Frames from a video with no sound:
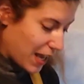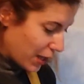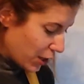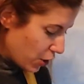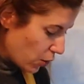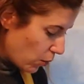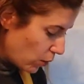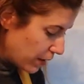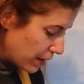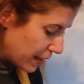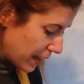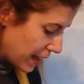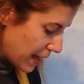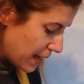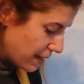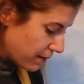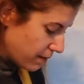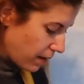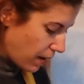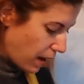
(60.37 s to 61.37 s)
you would
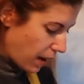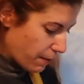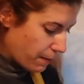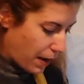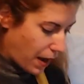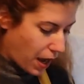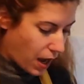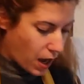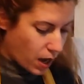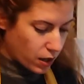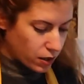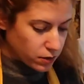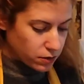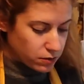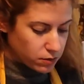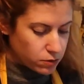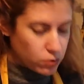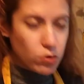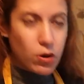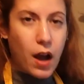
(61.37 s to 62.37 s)
need
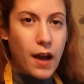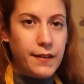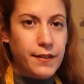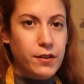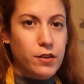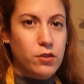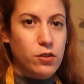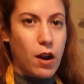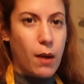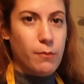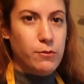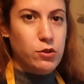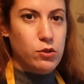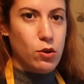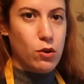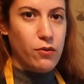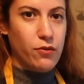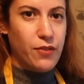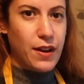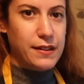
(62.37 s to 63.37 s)
about 200 grams
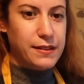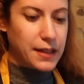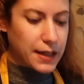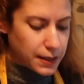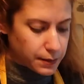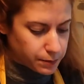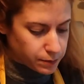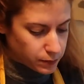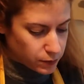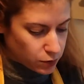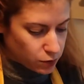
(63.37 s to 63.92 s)
of feta. You